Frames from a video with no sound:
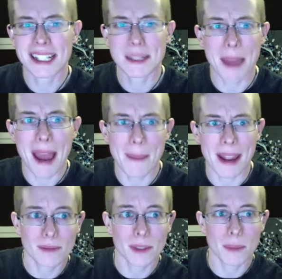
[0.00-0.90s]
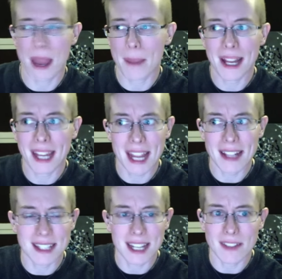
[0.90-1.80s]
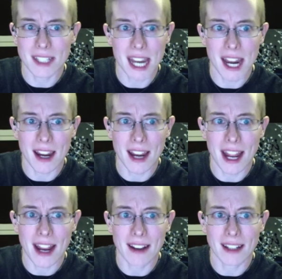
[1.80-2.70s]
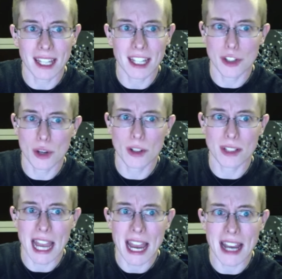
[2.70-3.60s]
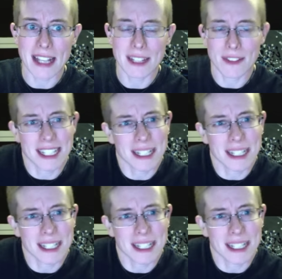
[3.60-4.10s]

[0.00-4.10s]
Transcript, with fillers: Batman. Batman can't save the day and kick Joker's ass if he's in a